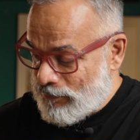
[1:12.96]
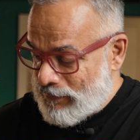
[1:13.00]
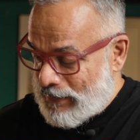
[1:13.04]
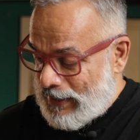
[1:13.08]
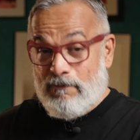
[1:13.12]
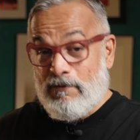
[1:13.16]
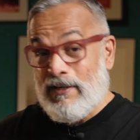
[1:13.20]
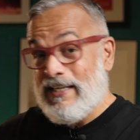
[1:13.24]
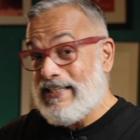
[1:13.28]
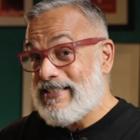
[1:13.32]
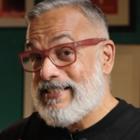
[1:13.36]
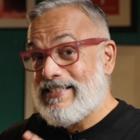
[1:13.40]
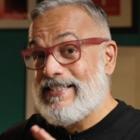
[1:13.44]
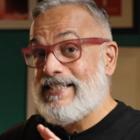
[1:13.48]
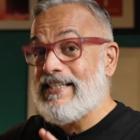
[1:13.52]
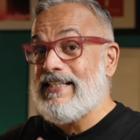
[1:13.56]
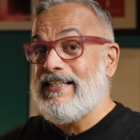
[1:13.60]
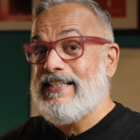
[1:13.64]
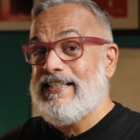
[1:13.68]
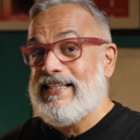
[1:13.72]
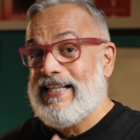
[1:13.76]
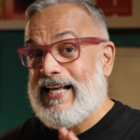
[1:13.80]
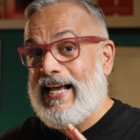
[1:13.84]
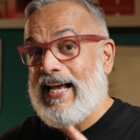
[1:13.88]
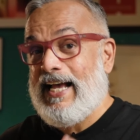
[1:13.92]
We
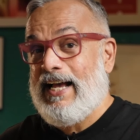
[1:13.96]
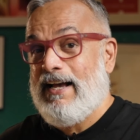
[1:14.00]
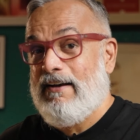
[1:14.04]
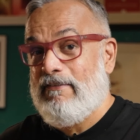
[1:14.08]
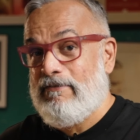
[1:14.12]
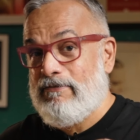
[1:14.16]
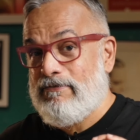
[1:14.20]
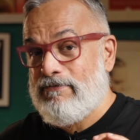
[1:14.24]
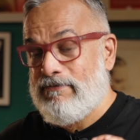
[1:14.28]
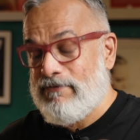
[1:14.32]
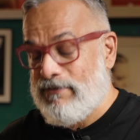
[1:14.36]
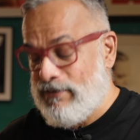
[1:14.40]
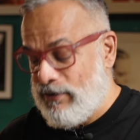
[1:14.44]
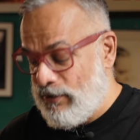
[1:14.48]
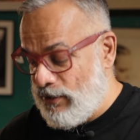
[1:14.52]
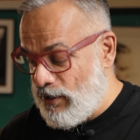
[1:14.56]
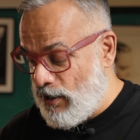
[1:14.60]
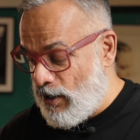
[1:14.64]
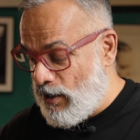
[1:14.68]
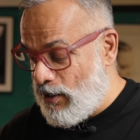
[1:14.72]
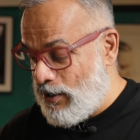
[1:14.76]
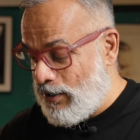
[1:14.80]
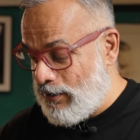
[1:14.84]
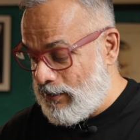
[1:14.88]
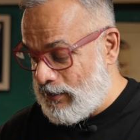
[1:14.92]
still have
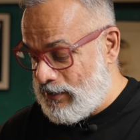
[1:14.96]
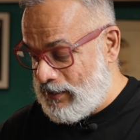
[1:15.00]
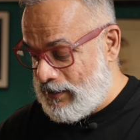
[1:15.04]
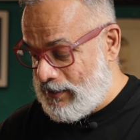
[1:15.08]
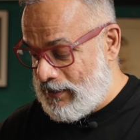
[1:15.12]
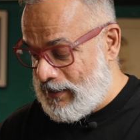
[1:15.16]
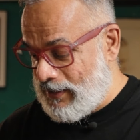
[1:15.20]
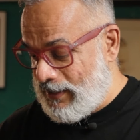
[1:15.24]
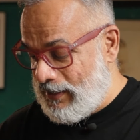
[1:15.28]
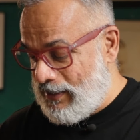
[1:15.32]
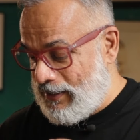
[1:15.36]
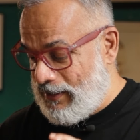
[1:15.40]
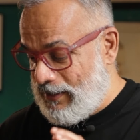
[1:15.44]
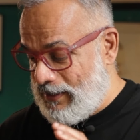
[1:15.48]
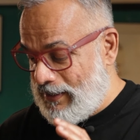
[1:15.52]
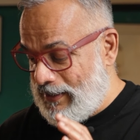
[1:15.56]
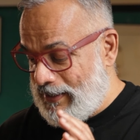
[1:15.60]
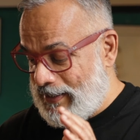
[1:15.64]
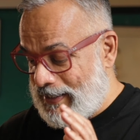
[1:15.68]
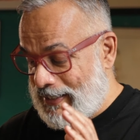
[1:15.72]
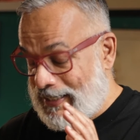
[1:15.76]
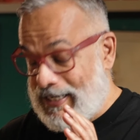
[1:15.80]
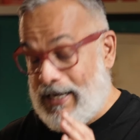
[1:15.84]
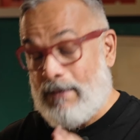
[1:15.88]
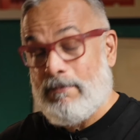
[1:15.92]

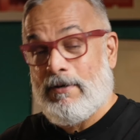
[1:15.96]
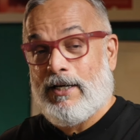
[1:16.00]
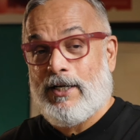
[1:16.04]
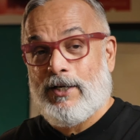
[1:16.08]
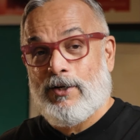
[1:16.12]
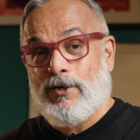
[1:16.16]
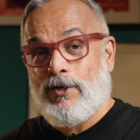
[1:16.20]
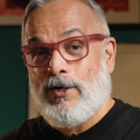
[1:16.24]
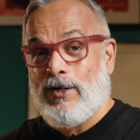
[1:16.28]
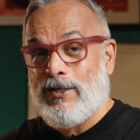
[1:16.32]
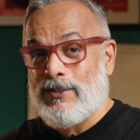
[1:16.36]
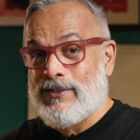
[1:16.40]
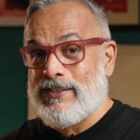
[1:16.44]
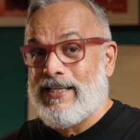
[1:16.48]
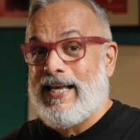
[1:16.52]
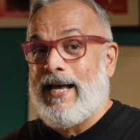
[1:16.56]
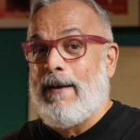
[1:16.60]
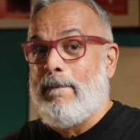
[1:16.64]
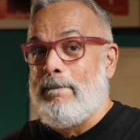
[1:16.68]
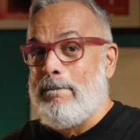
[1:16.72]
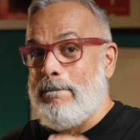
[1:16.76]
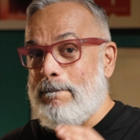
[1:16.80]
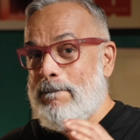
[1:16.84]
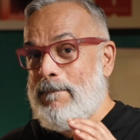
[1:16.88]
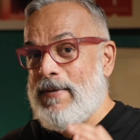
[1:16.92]
not come across a
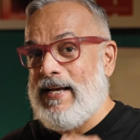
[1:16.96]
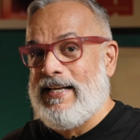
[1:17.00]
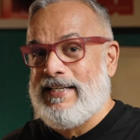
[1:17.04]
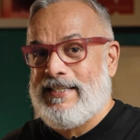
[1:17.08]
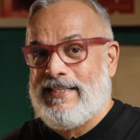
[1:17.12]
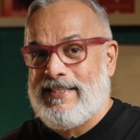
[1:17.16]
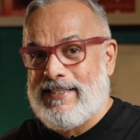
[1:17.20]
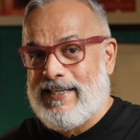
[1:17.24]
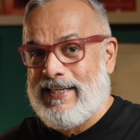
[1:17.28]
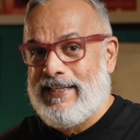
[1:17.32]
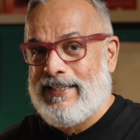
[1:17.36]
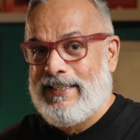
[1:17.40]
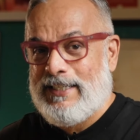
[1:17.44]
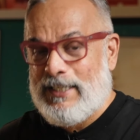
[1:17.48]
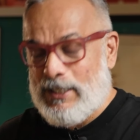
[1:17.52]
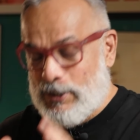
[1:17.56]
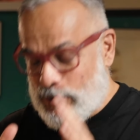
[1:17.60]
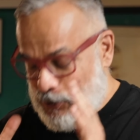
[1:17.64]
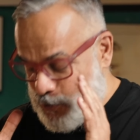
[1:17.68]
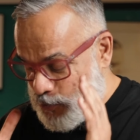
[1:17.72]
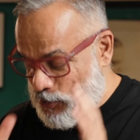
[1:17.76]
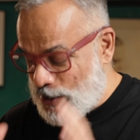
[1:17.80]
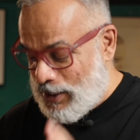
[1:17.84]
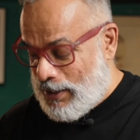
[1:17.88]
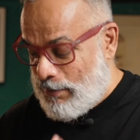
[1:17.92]
better
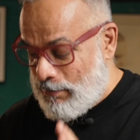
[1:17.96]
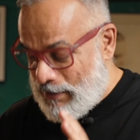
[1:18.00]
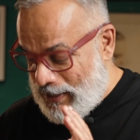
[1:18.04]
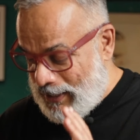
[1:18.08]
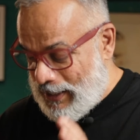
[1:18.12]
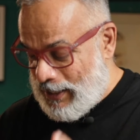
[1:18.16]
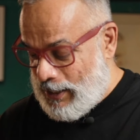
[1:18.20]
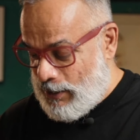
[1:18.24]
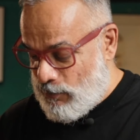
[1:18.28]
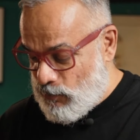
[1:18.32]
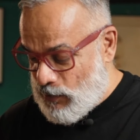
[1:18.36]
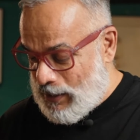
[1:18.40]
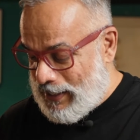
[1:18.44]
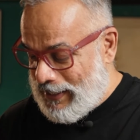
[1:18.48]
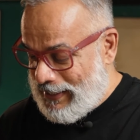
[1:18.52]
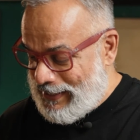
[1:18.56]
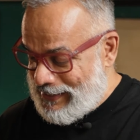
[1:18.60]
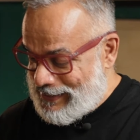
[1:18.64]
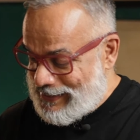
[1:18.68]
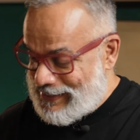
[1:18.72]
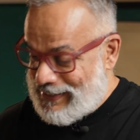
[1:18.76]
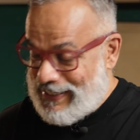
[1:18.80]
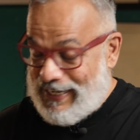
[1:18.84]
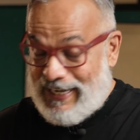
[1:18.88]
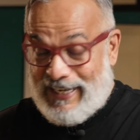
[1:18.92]
streaming
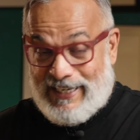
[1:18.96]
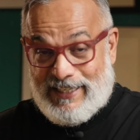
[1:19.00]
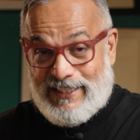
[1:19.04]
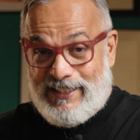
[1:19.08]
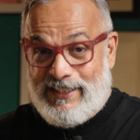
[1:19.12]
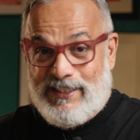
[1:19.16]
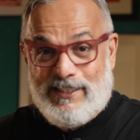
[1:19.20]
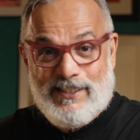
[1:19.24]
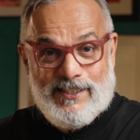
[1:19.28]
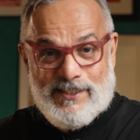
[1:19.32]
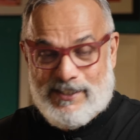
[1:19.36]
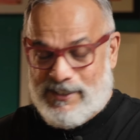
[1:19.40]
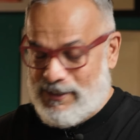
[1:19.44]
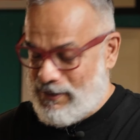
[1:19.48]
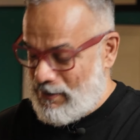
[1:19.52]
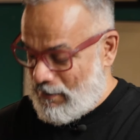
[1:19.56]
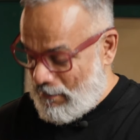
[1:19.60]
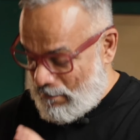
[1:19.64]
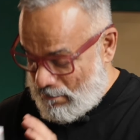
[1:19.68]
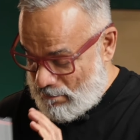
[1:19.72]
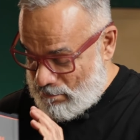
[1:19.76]
device than this.